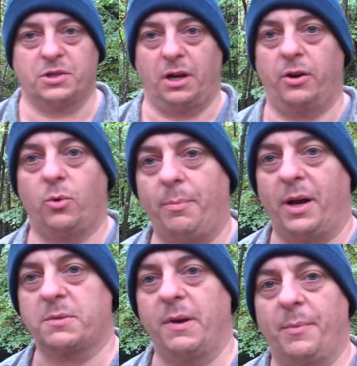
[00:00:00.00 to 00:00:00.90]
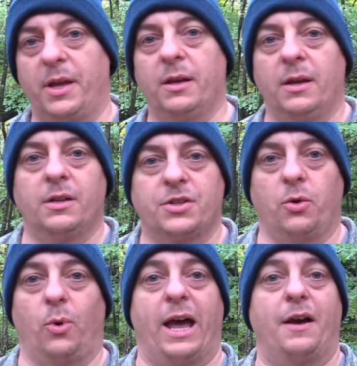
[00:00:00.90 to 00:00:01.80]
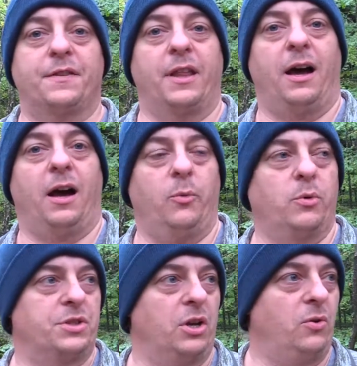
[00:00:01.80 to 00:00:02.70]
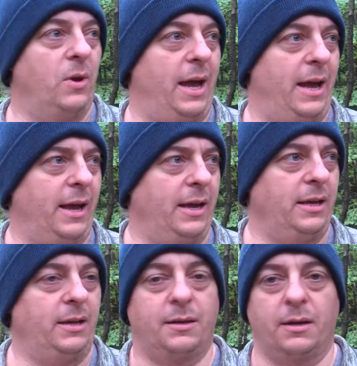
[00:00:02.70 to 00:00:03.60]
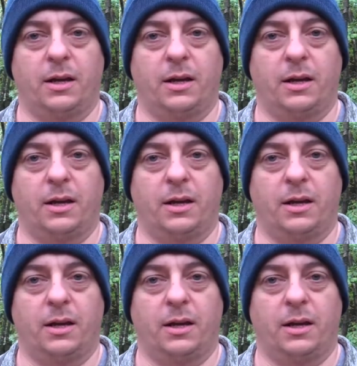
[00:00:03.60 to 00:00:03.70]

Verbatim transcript: was a load of quad bikes behind me. So the one after that I will do a